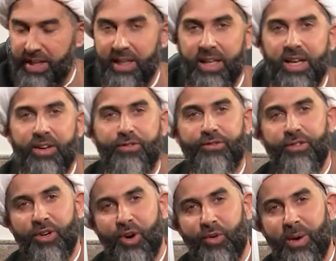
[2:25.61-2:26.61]
and leave
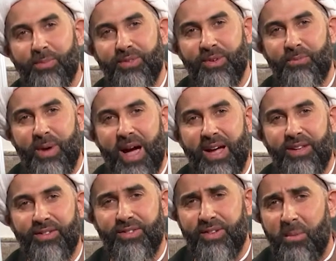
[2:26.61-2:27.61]
corrupt and bad.
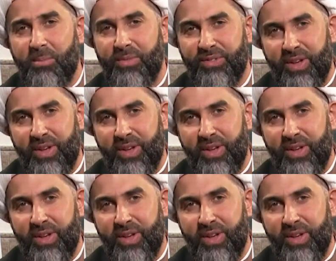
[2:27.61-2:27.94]
Some.